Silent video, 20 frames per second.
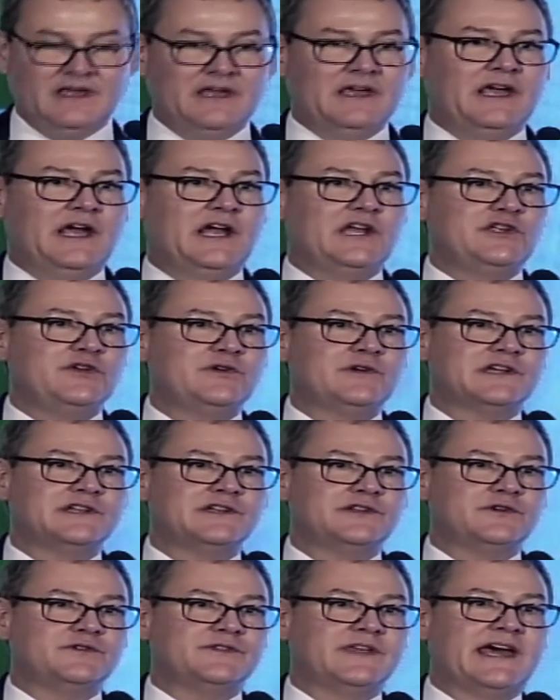and you can
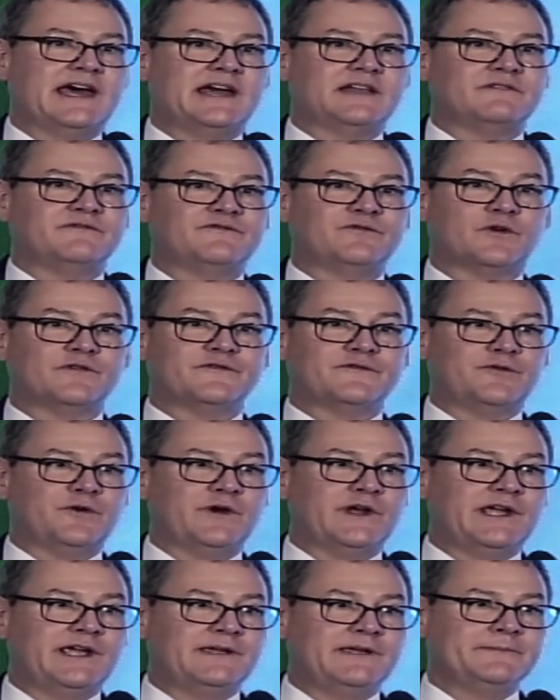do that for
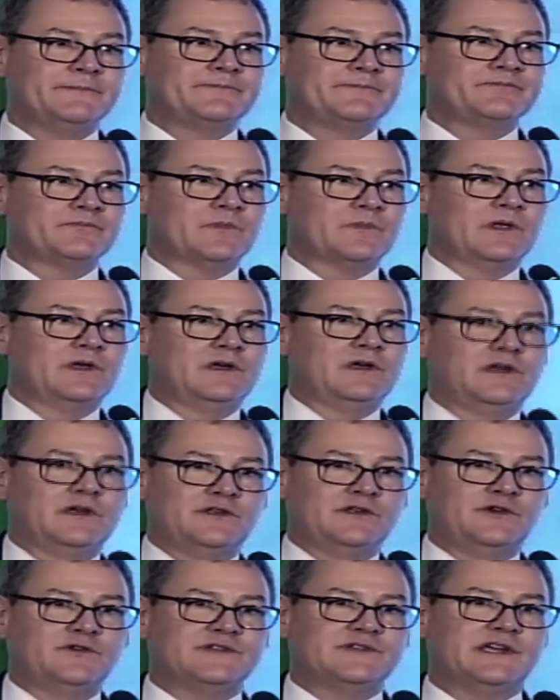free
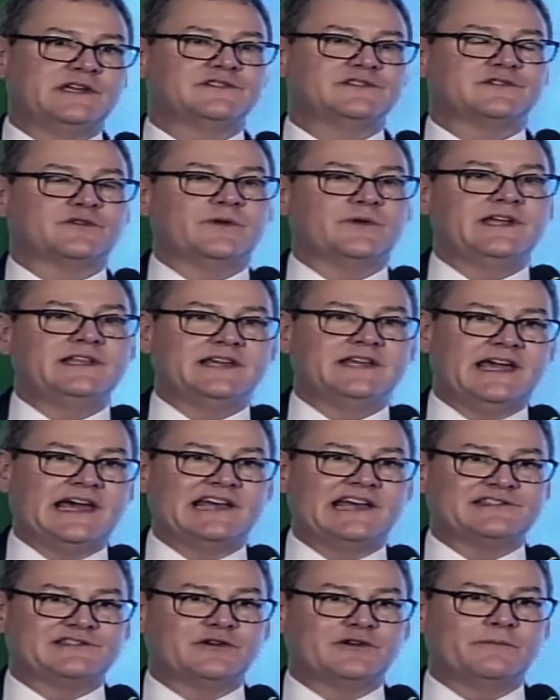using
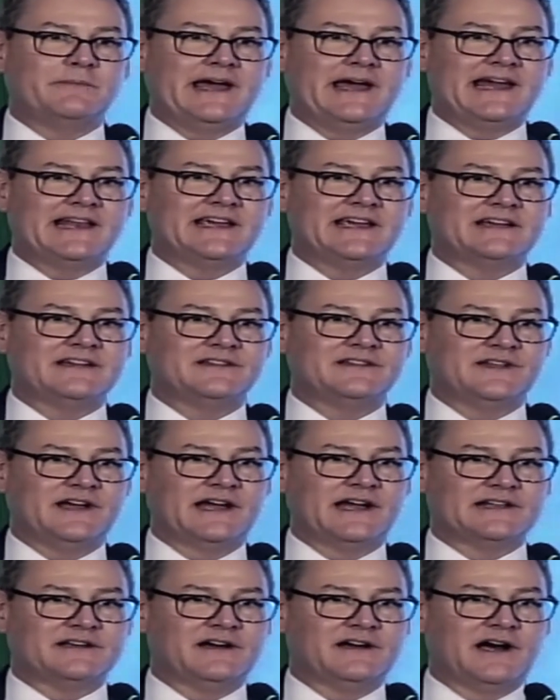
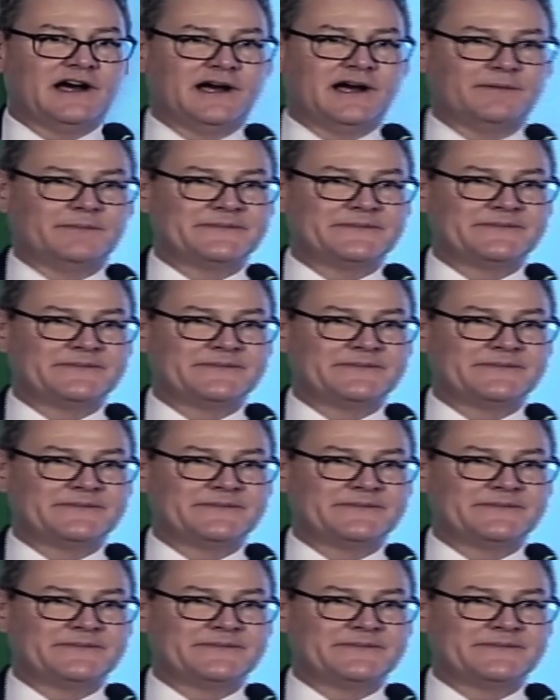screencast-o-matic.com.